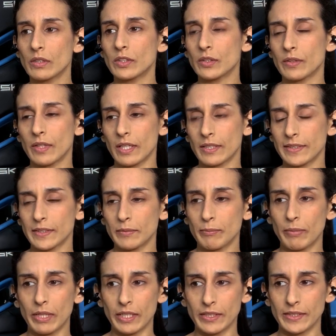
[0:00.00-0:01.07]
So that's the
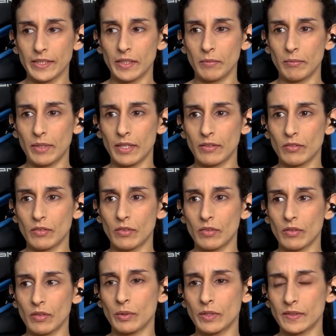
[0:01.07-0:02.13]
place he
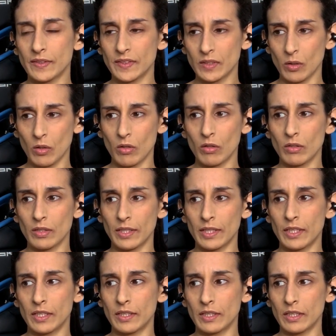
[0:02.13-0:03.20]
met with Saul
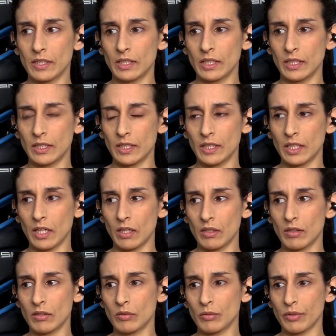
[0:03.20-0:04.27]
and
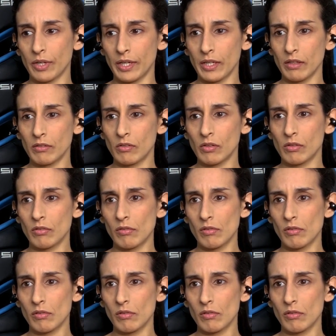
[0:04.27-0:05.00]
Lydia, right?